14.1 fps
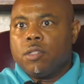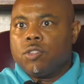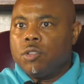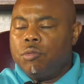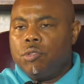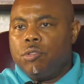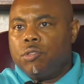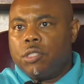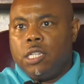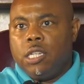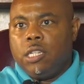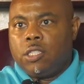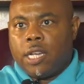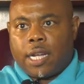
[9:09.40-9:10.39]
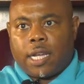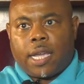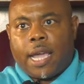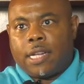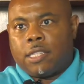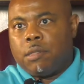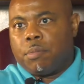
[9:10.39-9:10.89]
So when you see check
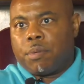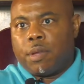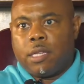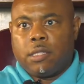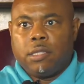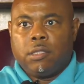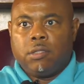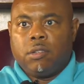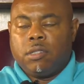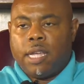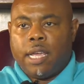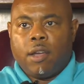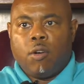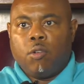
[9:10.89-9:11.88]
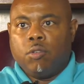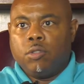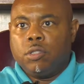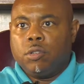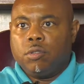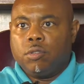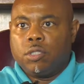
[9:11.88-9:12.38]
cashing places or nail,